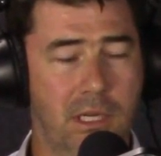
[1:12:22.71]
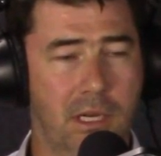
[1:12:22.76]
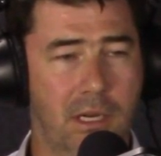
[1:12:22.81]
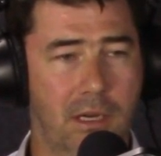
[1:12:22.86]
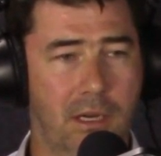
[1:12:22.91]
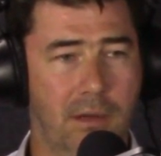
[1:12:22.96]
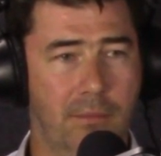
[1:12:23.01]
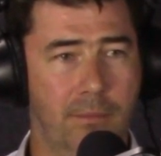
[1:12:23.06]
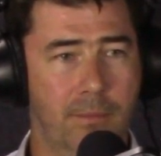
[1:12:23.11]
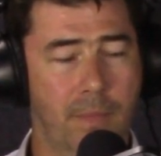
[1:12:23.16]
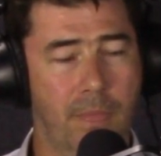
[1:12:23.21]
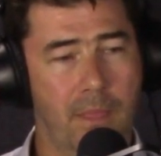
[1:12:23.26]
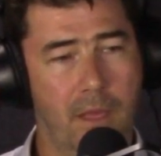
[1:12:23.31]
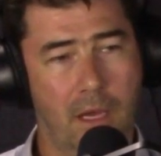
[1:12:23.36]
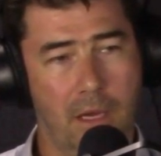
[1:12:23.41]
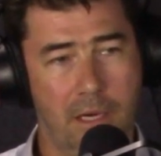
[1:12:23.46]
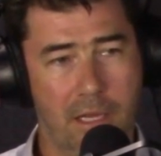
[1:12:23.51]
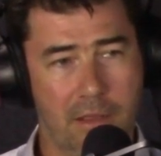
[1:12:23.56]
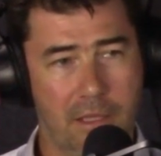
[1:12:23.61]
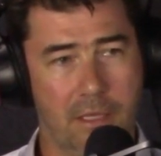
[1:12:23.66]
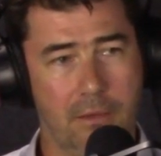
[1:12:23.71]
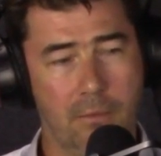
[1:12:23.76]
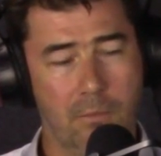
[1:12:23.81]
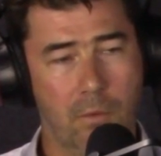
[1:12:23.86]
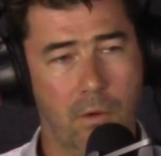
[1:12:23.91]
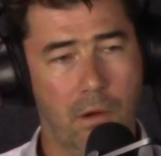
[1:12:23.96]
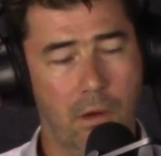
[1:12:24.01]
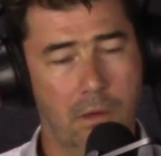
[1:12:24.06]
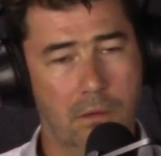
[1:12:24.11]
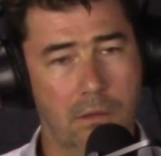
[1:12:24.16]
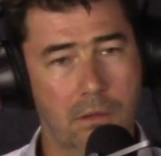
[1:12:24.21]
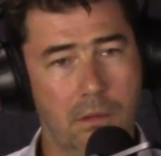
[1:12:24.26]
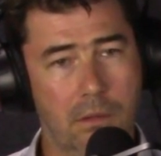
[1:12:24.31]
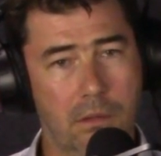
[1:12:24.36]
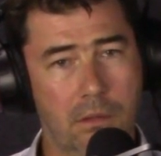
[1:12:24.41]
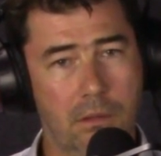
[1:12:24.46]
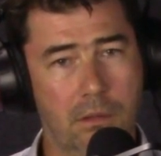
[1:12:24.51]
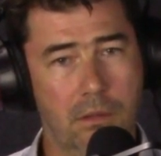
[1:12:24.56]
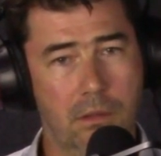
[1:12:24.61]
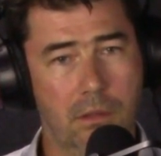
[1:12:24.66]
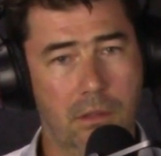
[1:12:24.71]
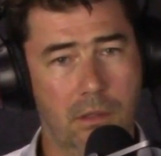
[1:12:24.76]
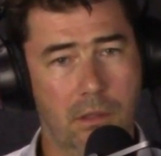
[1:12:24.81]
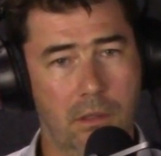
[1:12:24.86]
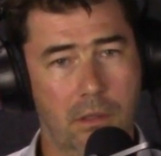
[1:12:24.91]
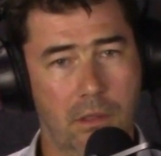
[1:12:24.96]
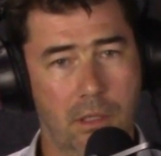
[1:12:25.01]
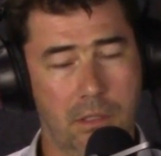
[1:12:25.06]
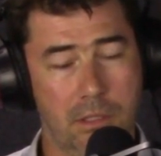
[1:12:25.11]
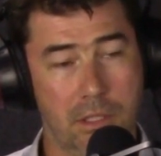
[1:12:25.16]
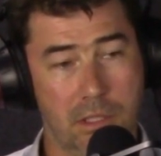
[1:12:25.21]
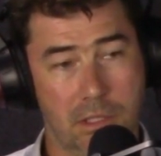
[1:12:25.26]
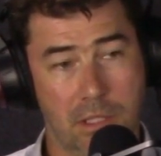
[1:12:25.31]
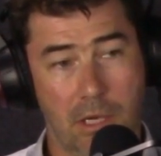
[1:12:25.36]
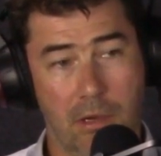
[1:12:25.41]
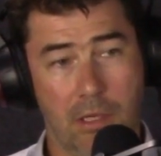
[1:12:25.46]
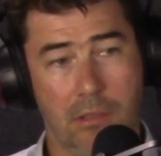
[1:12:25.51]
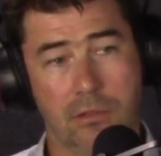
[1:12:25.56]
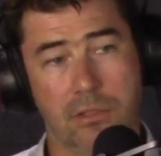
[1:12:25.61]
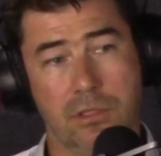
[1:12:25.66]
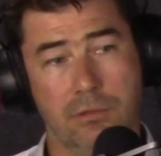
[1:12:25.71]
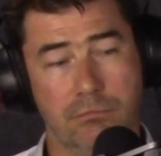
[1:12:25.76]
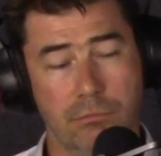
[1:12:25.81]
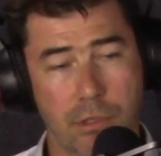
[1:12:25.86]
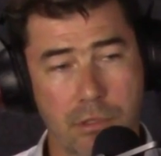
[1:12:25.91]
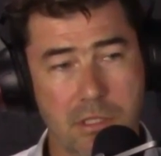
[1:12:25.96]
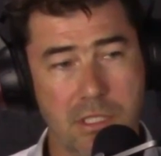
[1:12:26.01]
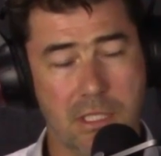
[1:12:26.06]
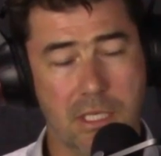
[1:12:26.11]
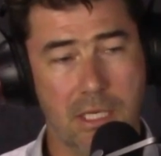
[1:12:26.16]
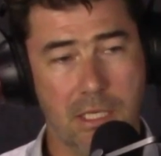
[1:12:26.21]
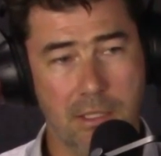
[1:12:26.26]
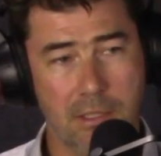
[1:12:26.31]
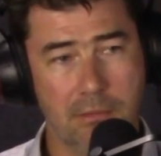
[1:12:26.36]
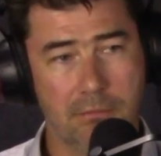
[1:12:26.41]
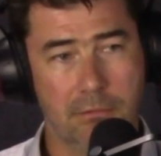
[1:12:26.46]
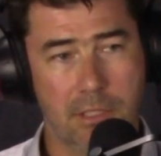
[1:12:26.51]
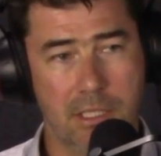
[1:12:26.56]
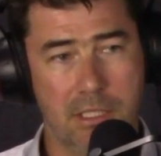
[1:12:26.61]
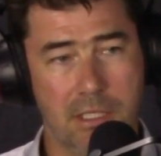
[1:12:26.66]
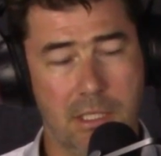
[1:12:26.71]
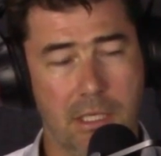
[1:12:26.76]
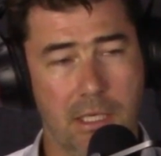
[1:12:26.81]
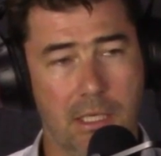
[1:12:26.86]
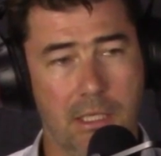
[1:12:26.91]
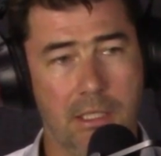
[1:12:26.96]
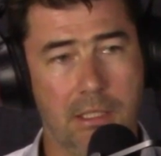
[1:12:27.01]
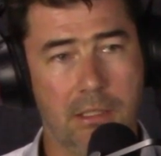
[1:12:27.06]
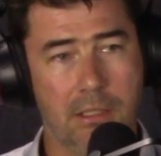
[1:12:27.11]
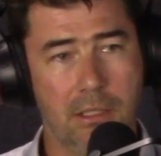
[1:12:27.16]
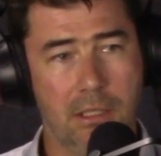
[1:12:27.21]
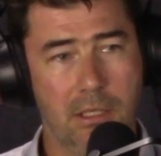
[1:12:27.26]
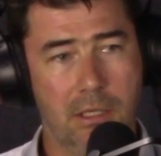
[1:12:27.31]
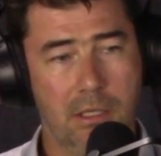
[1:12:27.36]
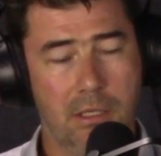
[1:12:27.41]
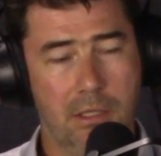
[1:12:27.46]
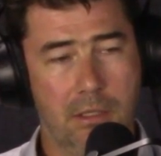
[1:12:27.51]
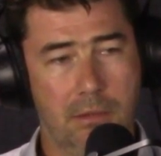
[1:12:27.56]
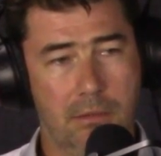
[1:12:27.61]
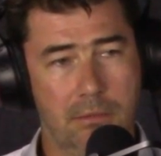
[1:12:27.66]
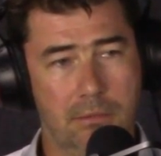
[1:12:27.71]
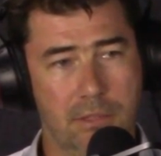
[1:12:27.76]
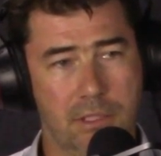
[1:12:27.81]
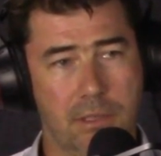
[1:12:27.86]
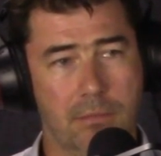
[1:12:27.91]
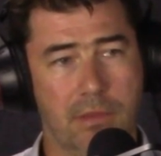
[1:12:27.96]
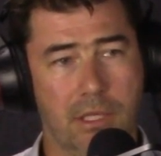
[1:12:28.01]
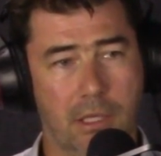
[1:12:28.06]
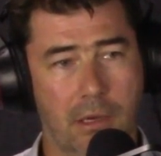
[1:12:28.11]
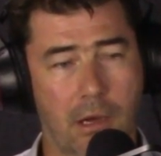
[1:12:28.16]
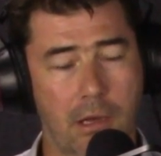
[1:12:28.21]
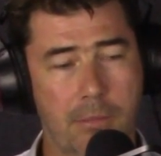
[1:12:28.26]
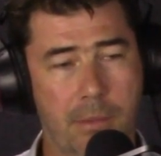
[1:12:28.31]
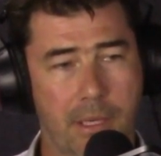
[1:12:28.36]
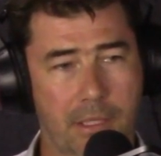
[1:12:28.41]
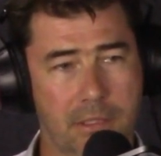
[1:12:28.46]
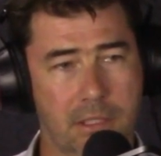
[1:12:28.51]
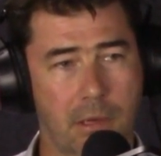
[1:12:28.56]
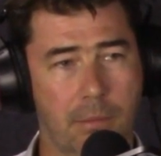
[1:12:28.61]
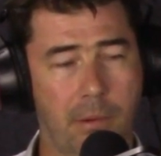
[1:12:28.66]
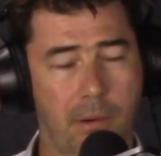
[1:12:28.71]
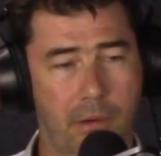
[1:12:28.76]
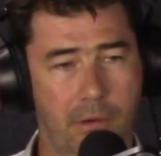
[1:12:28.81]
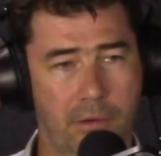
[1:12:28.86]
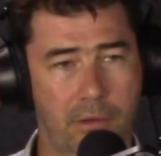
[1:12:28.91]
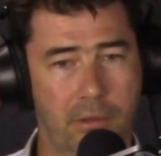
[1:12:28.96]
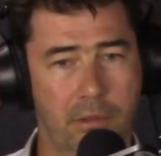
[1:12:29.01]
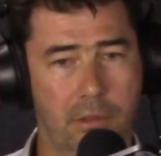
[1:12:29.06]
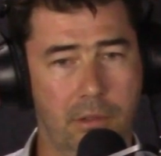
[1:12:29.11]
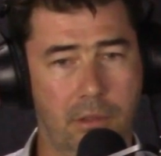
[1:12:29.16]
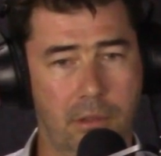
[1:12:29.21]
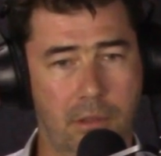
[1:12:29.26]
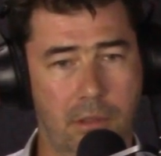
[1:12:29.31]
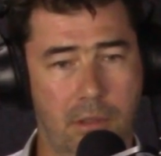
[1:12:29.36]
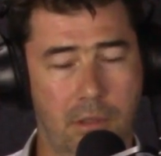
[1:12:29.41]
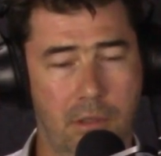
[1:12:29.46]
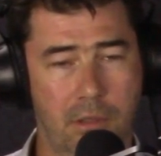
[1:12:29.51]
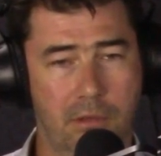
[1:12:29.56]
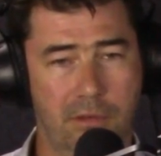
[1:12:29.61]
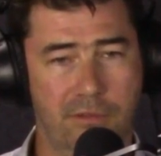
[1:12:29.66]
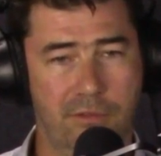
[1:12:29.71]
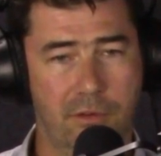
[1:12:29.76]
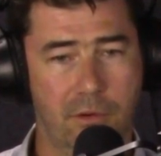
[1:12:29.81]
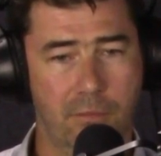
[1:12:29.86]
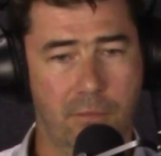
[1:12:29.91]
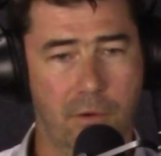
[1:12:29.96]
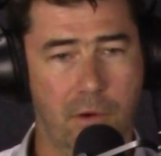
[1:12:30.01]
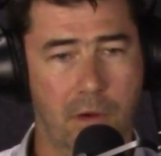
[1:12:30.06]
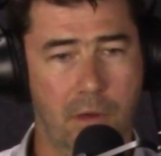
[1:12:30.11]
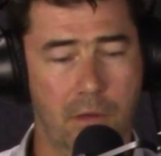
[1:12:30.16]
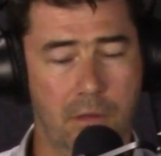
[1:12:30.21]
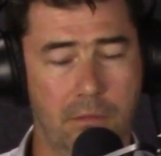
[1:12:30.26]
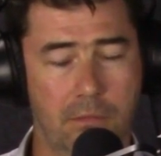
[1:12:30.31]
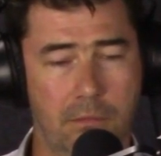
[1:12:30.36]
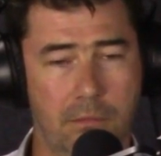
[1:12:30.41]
Um, and I think what, and just going on to Rusi recently, something I picked up on from what